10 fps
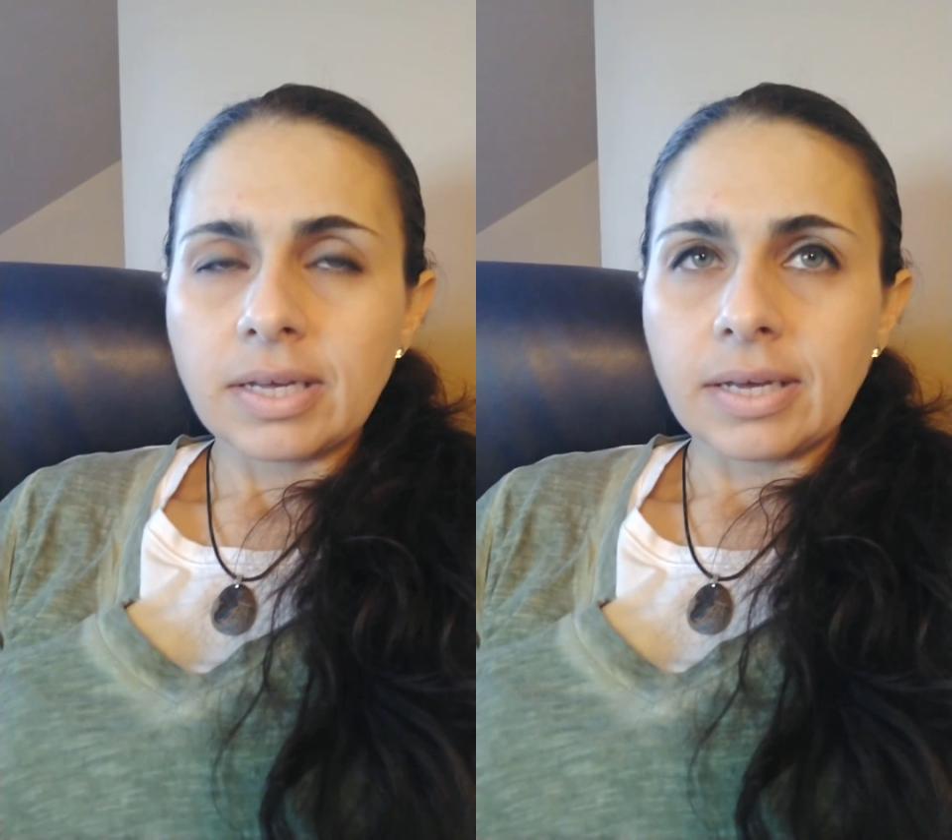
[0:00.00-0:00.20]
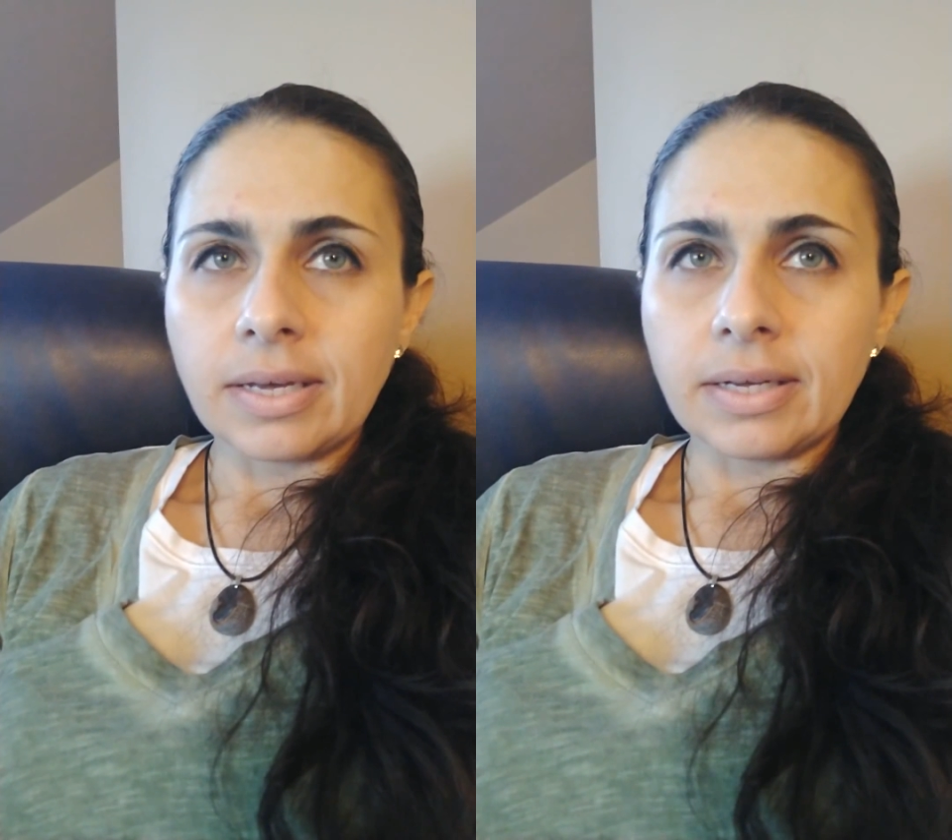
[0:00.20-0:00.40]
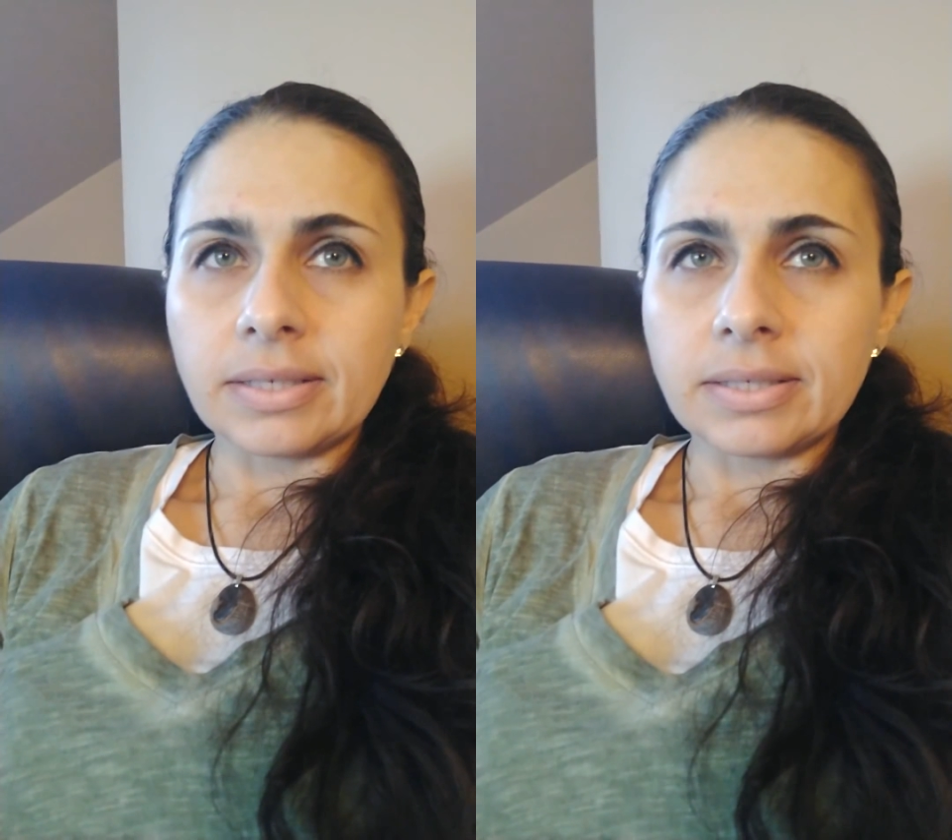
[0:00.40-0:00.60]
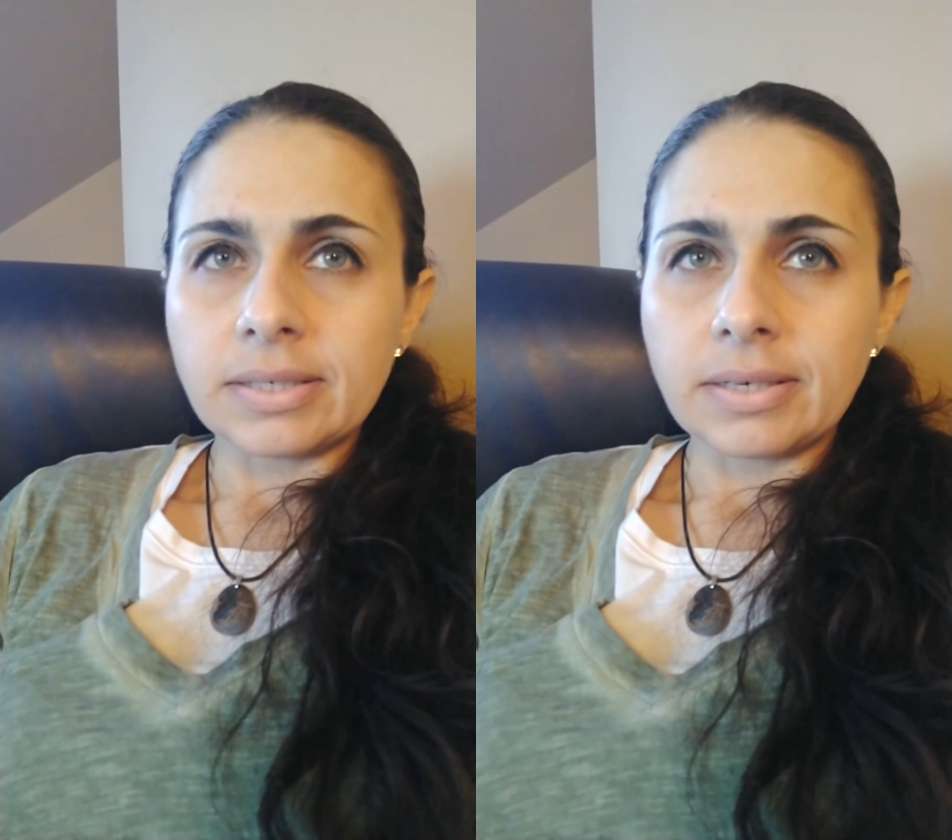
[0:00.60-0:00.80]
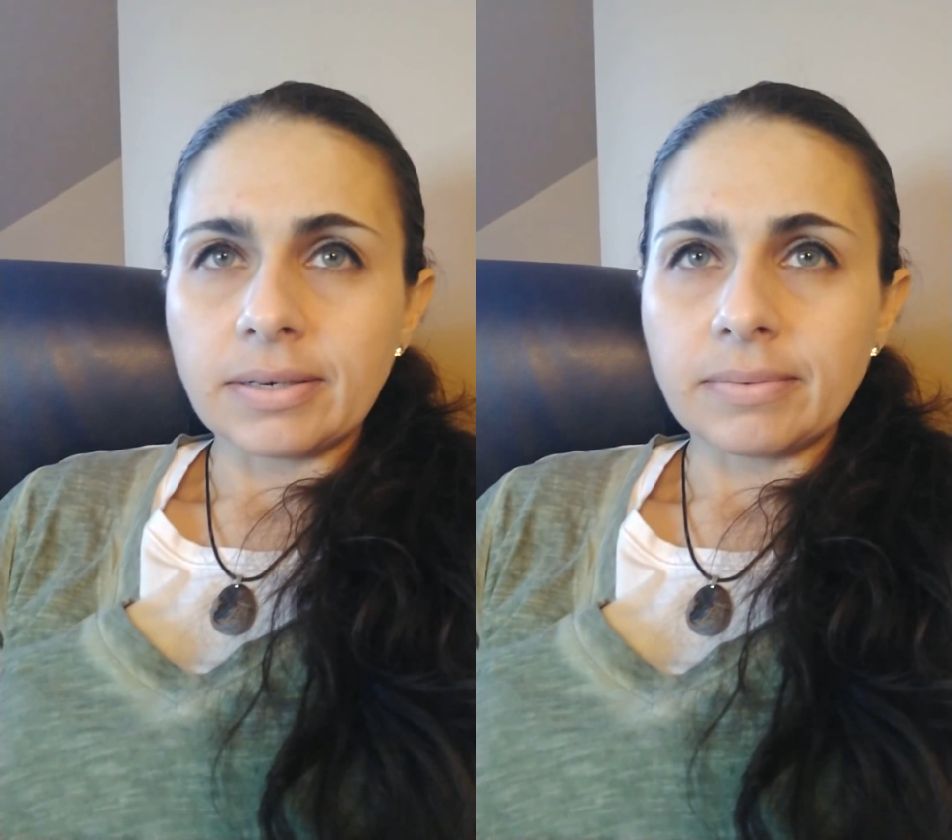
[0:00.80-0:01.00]
And
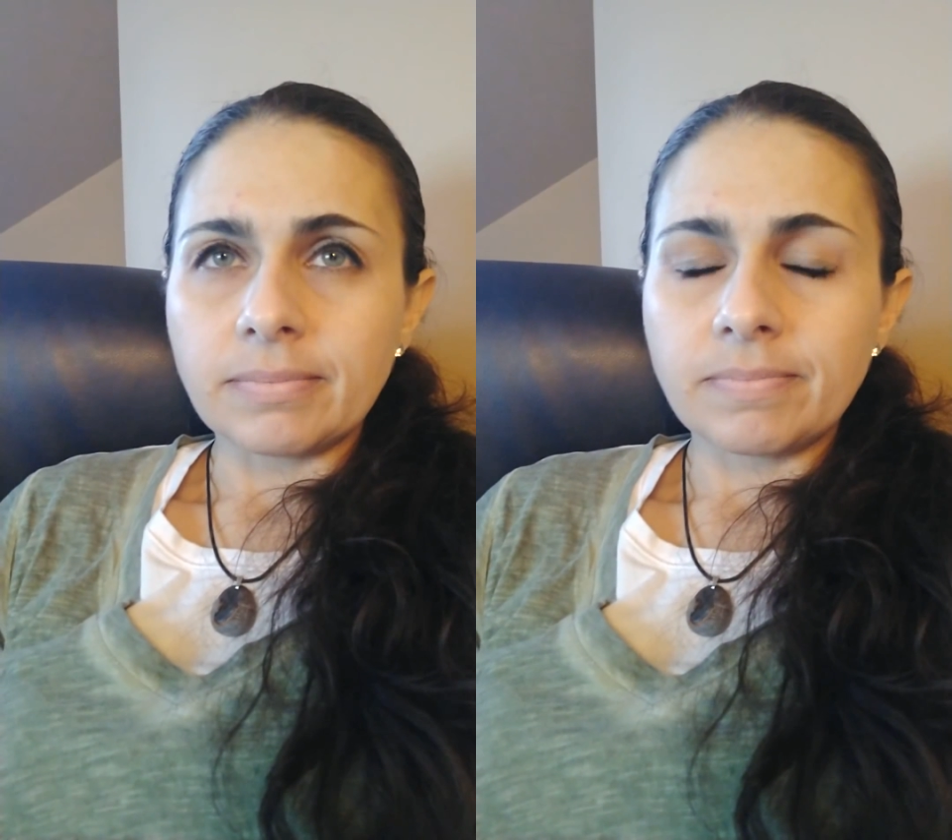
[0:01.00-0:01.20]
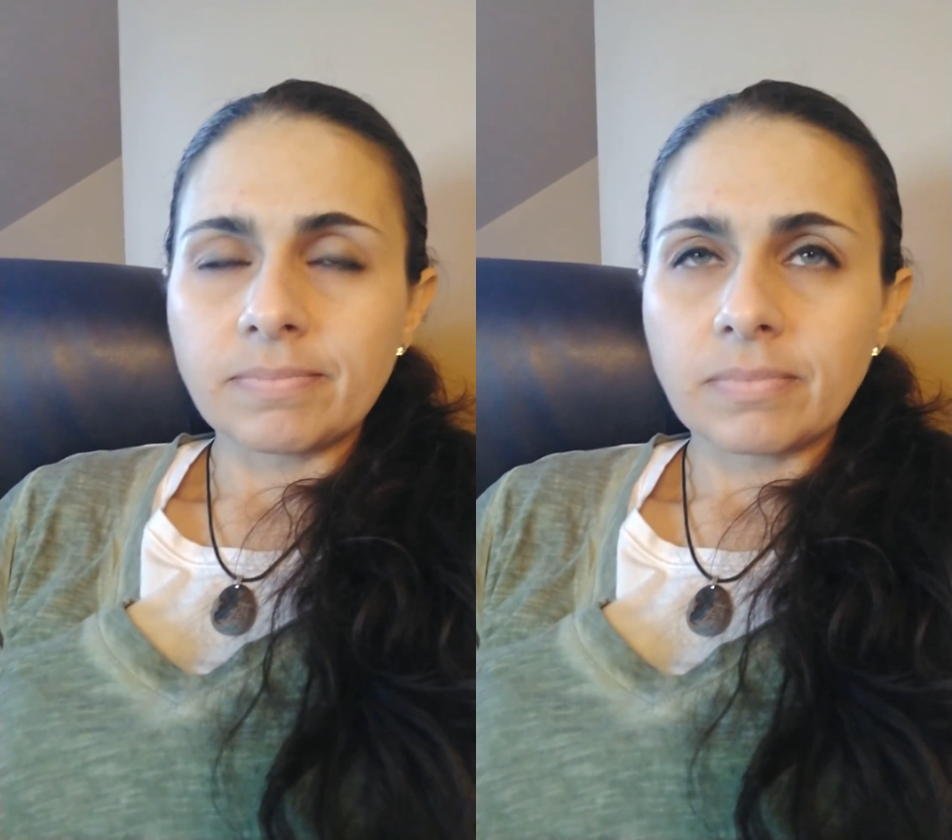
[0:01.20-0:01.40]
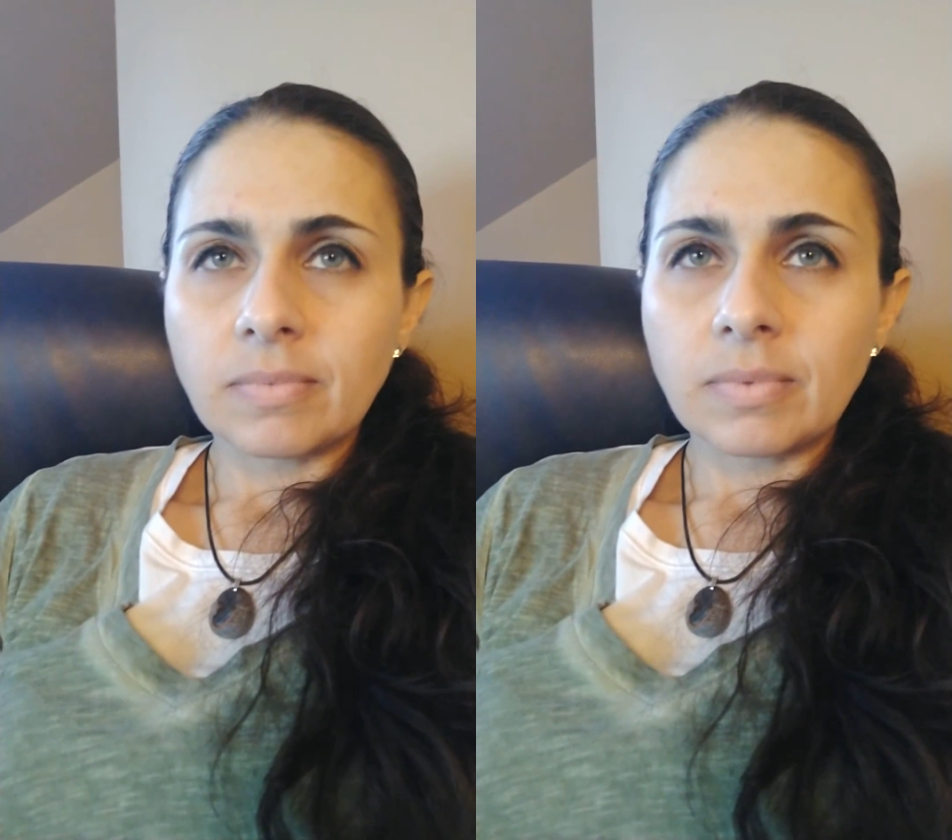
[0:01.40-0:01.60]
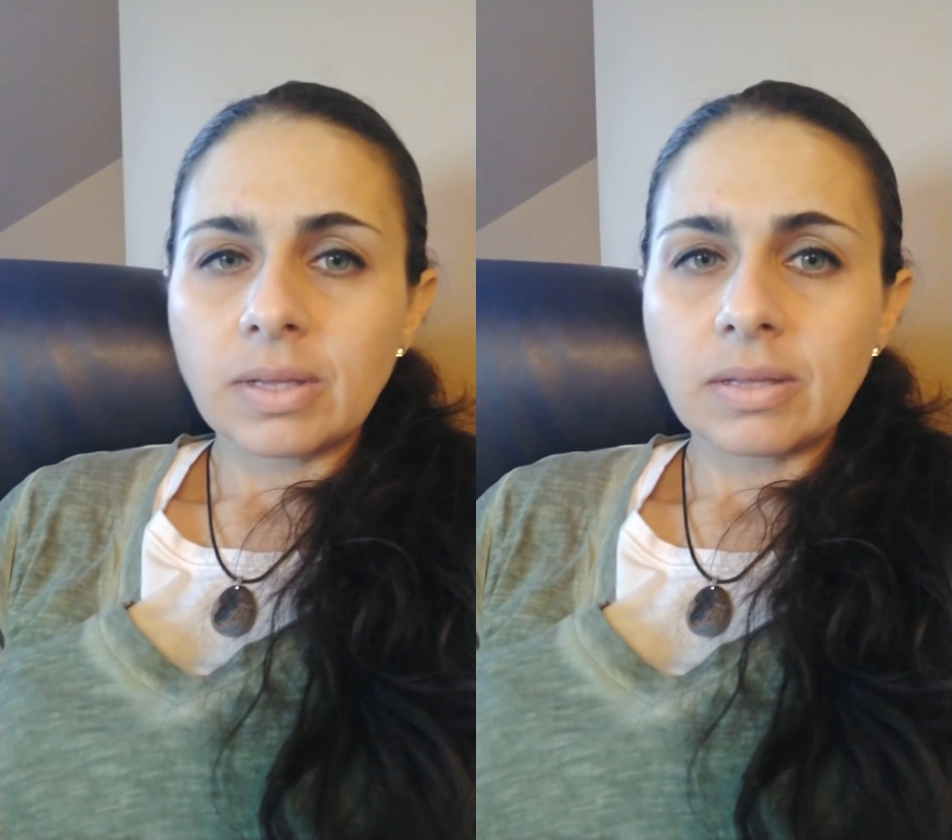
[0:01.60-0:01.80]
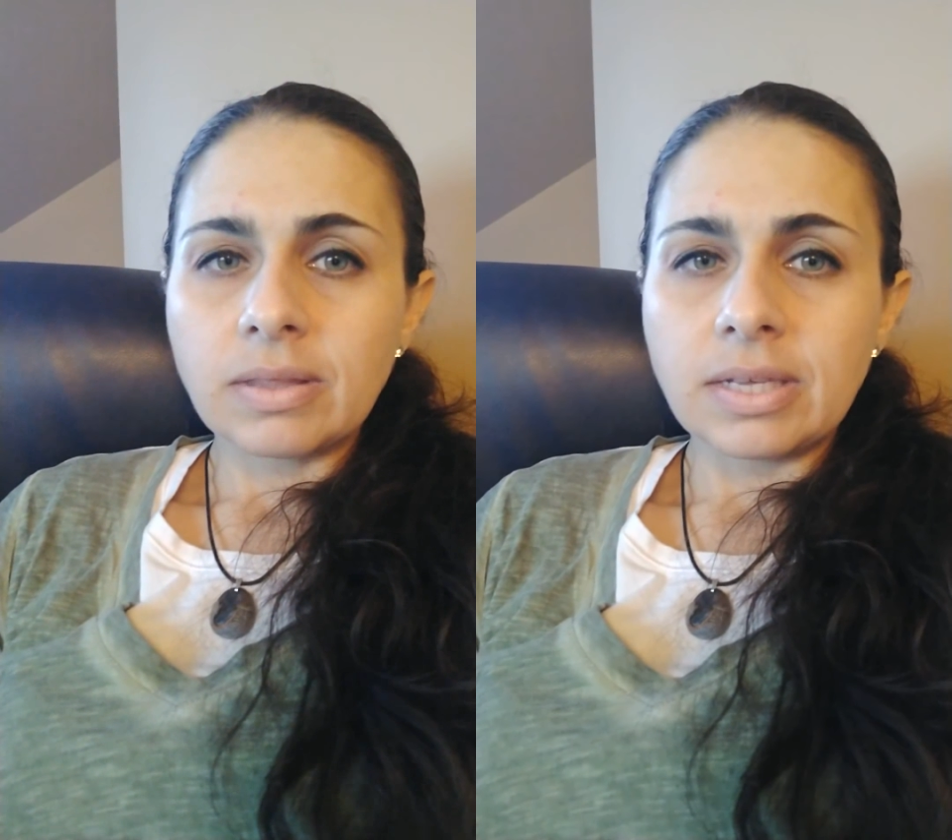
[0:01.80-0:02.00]
um,
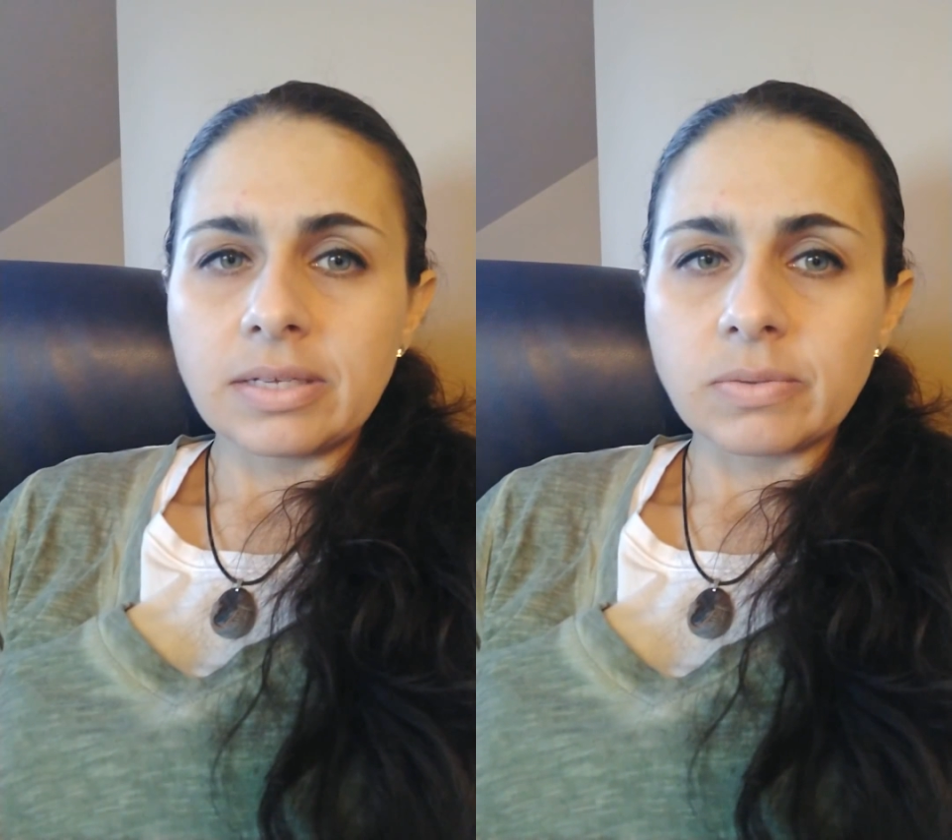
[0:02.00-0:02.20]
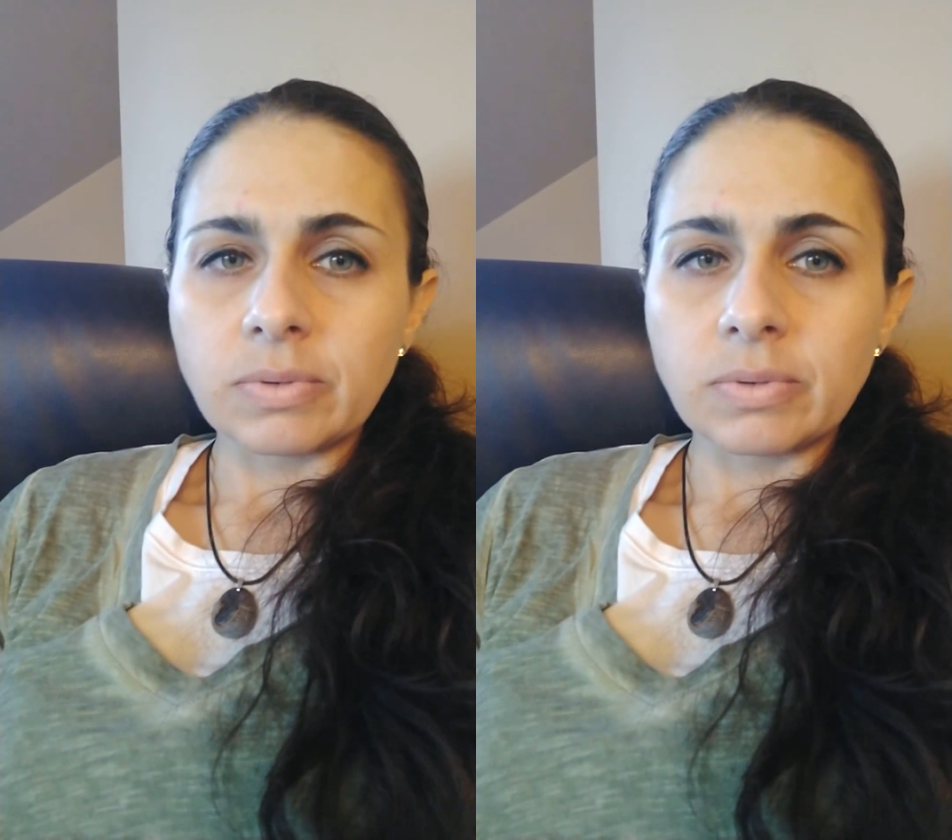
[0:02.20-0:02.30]
these